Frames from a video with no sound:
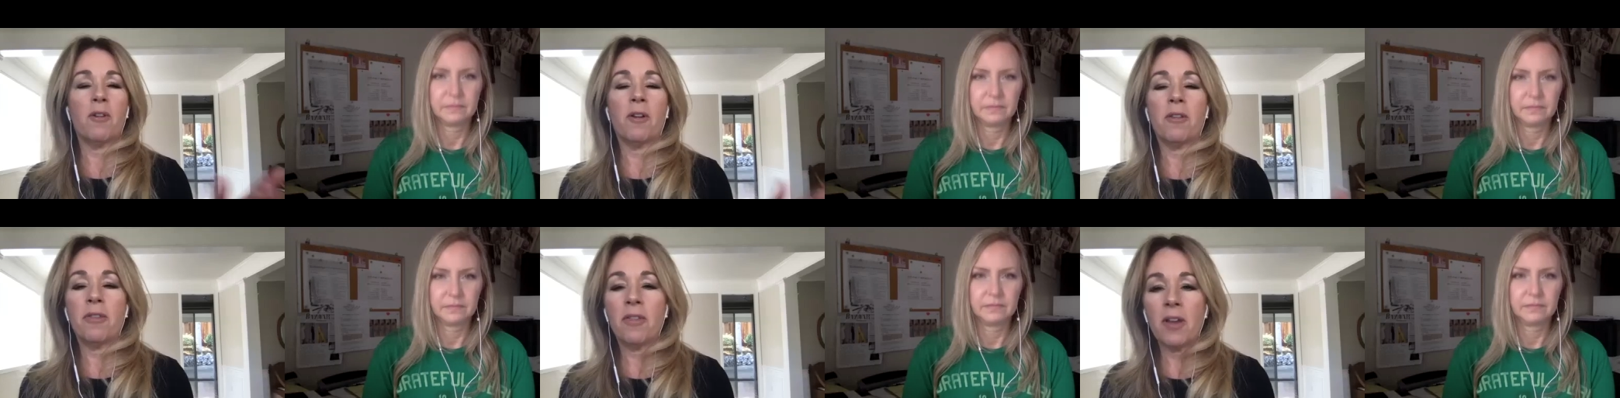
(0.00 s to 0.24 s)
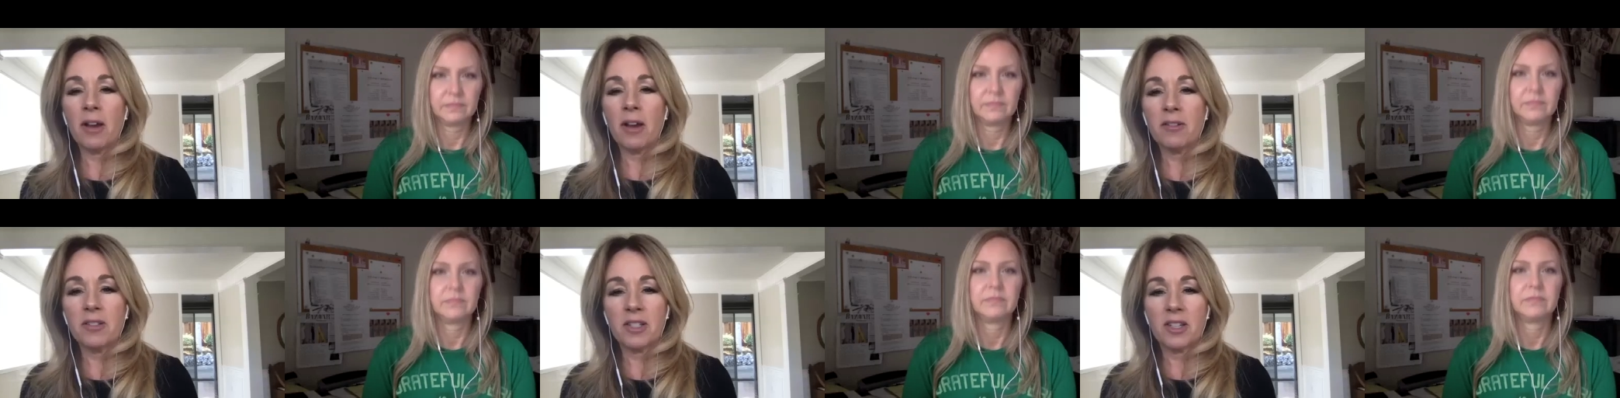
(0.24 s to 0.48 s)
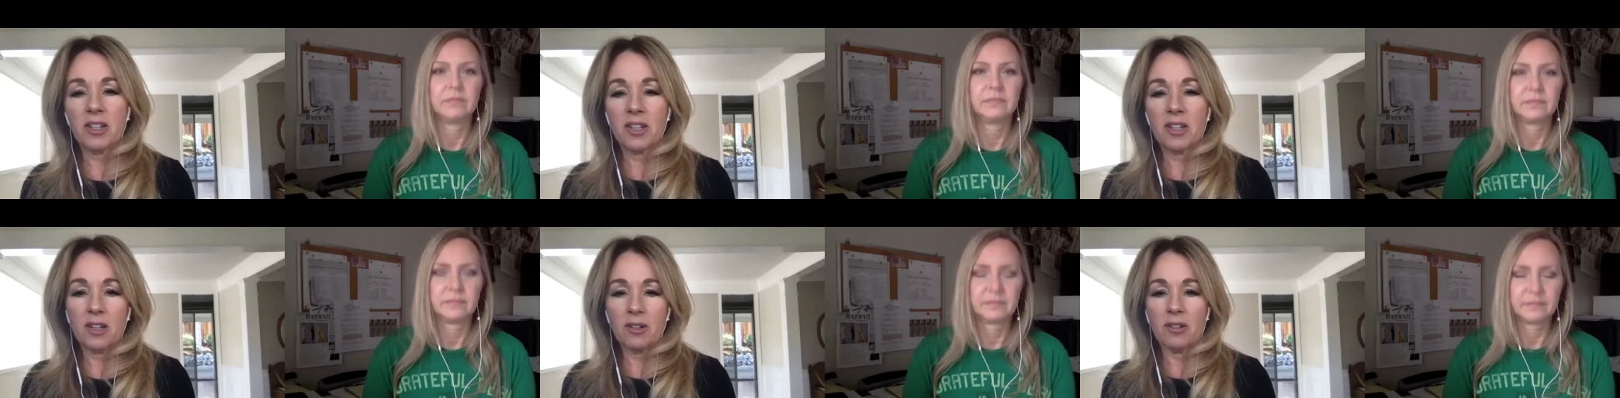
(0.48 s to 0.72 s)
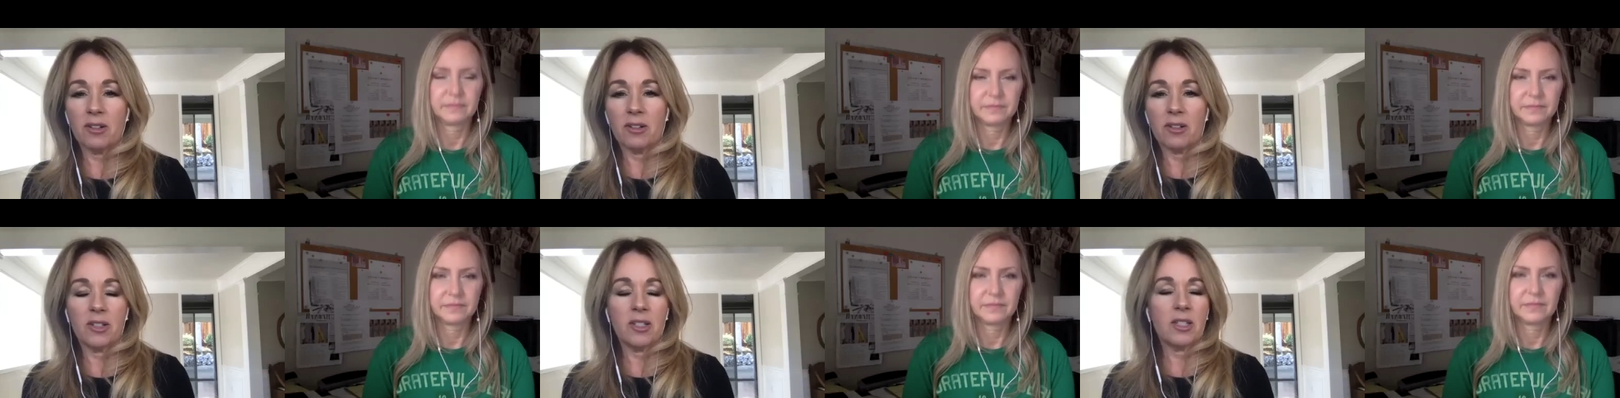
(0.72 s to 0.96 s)
Speaker 1: 1,000
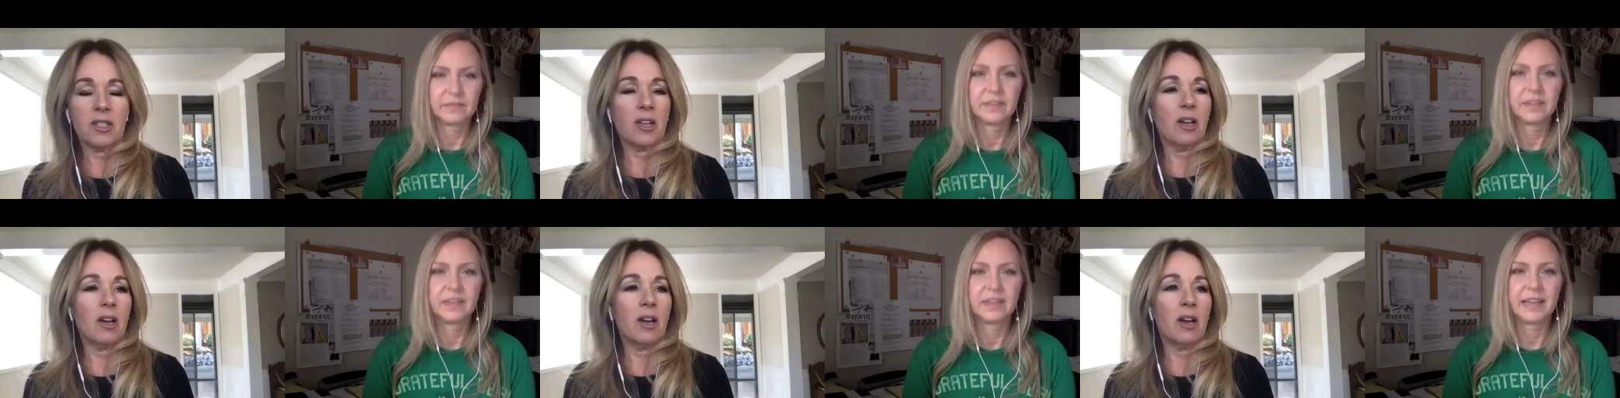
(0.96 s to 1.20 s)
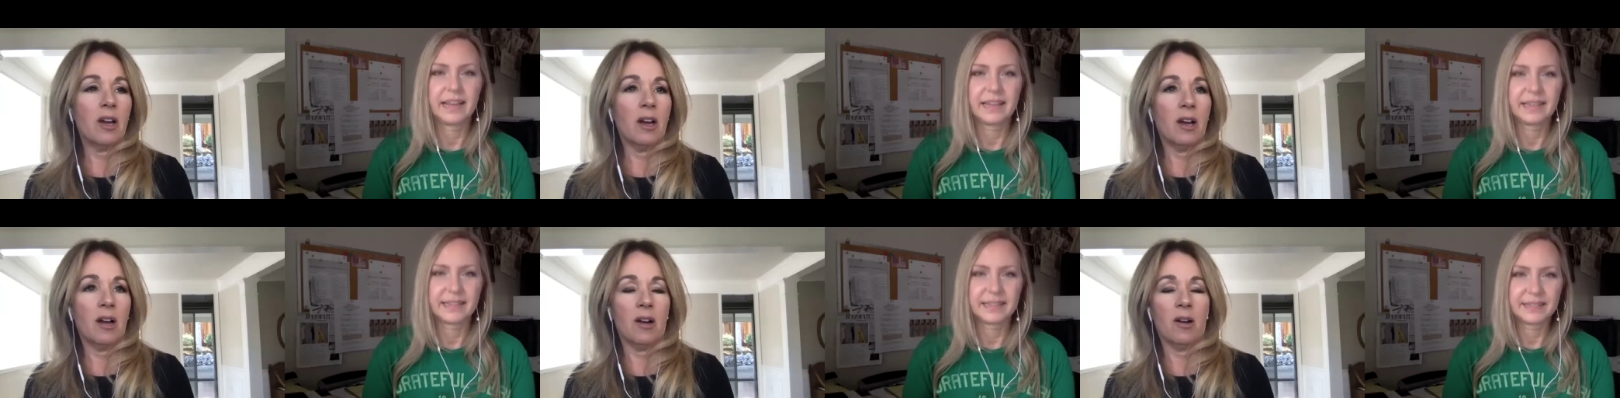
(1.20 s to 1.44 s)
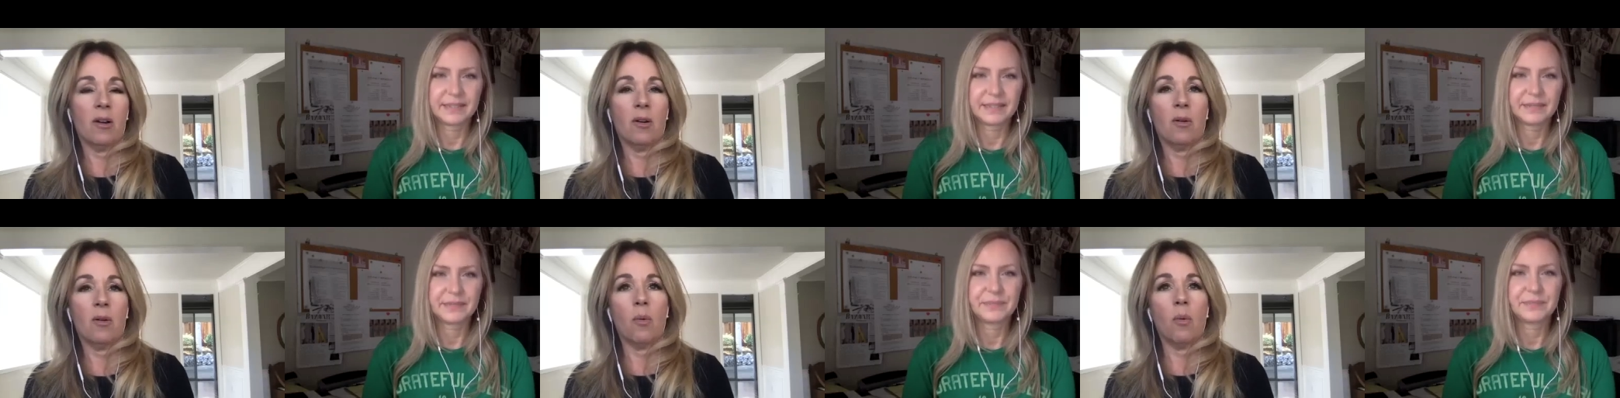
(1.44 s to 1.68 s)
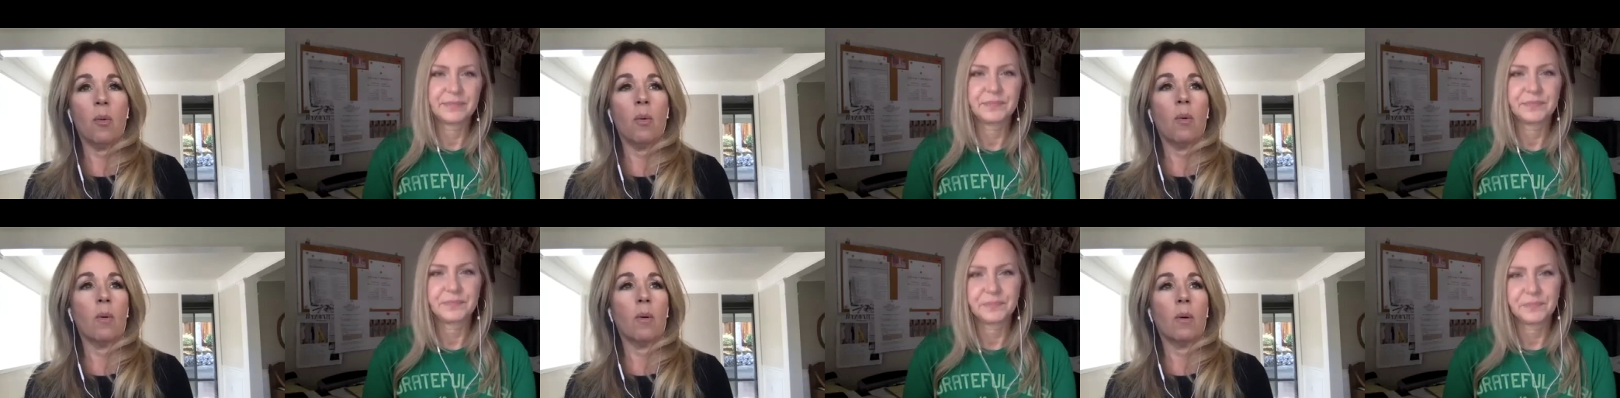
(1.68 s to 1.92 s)
years,
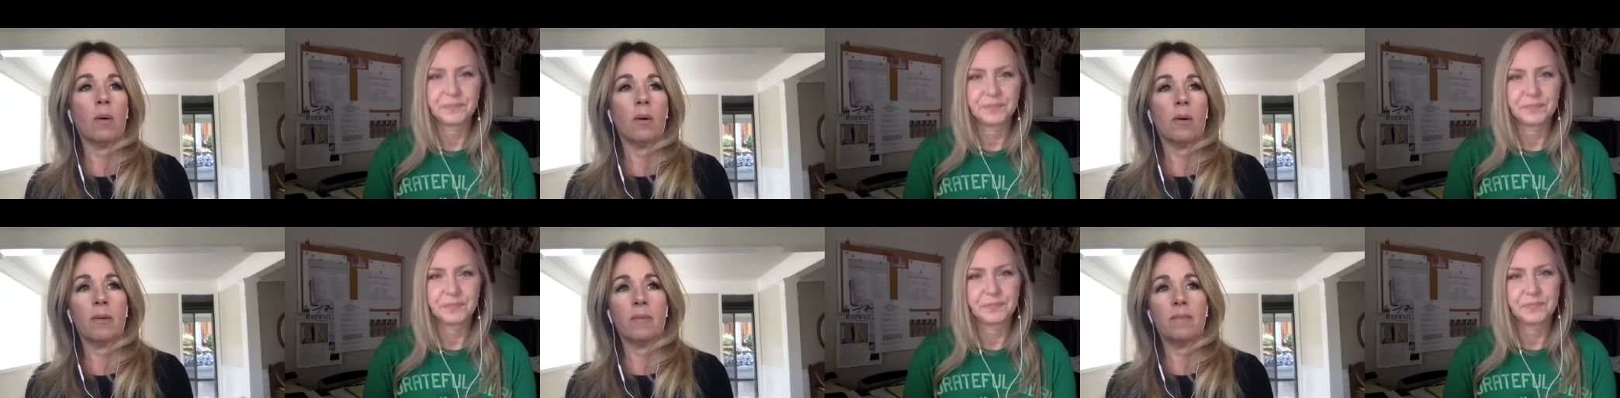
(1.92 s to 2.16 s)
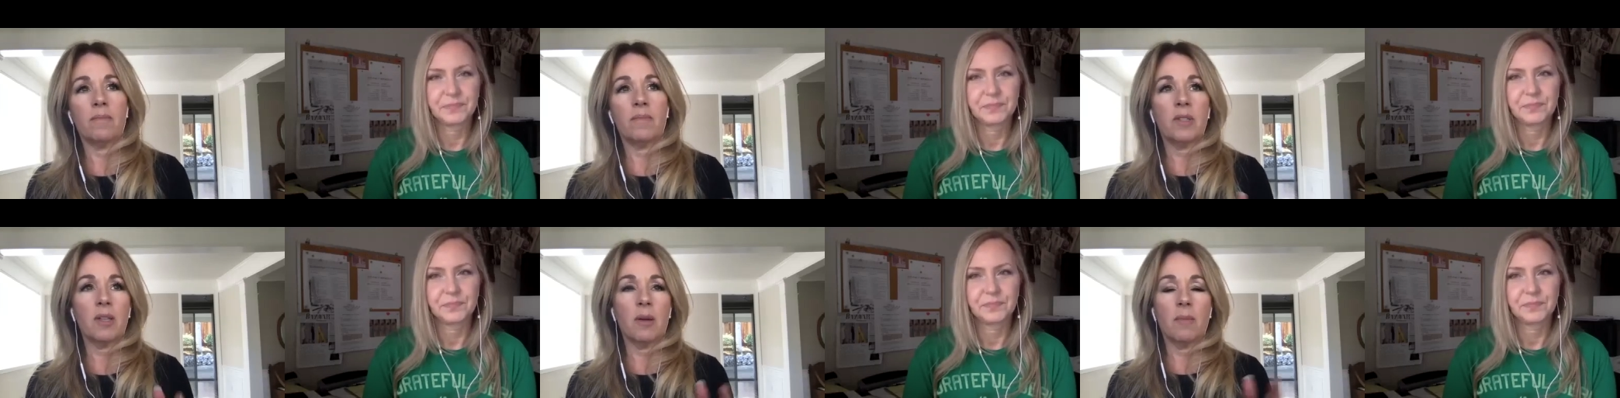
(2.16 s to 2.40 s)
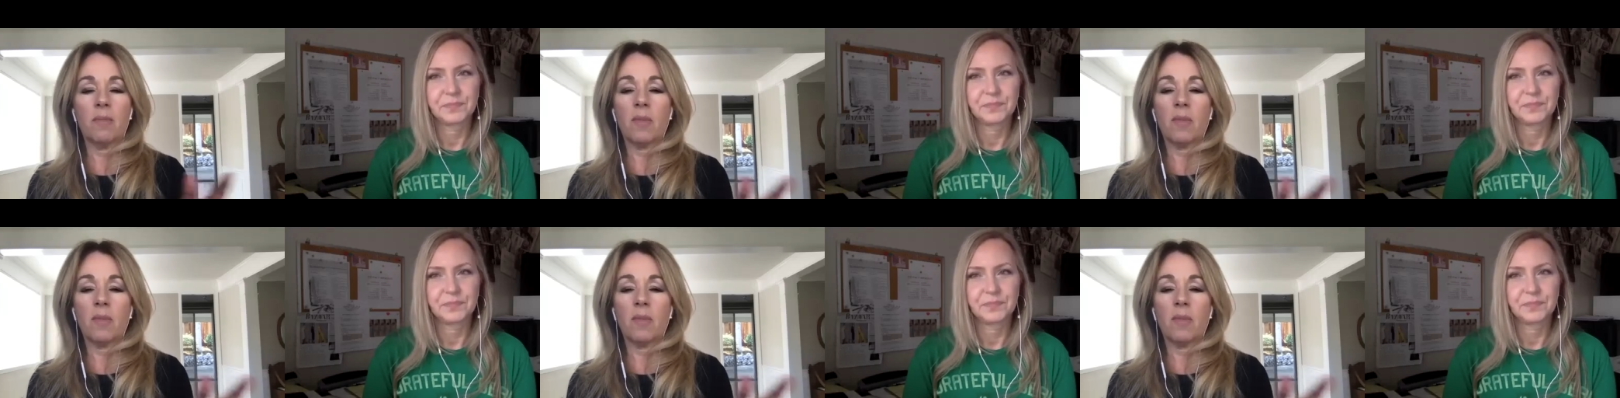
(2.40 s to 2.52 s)
or some